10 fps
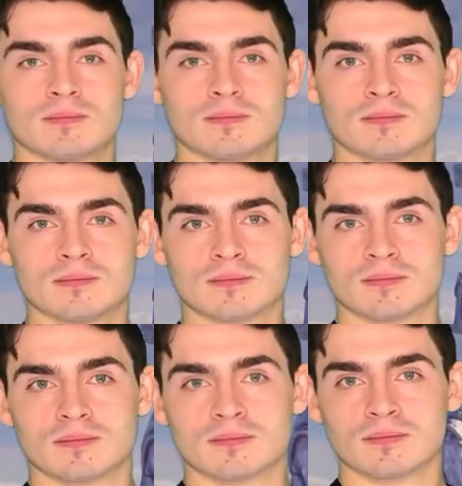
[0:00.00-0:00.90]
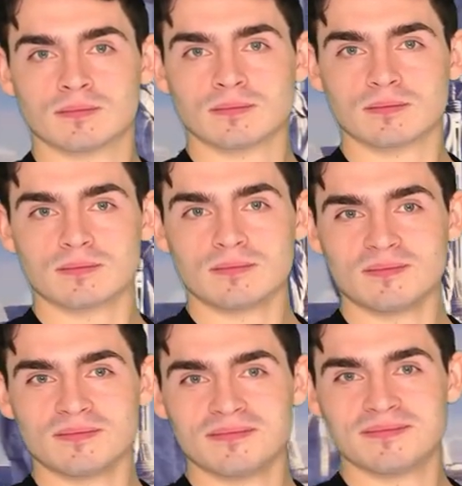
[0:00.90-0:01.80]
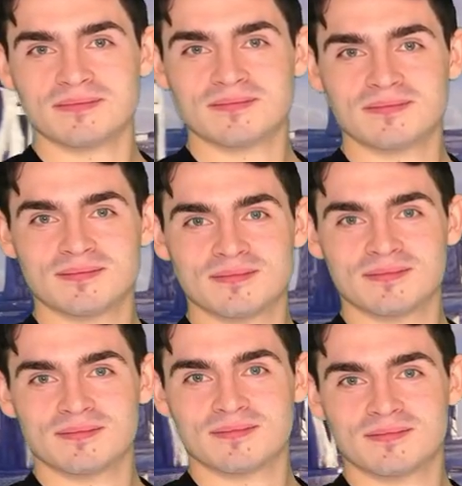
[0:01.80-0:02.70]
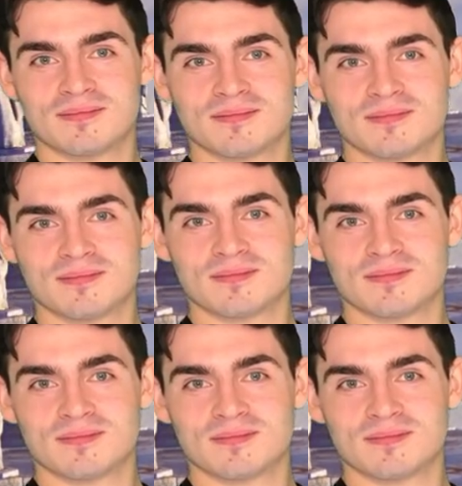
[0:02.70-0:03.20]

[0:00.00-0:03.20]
(not speaking)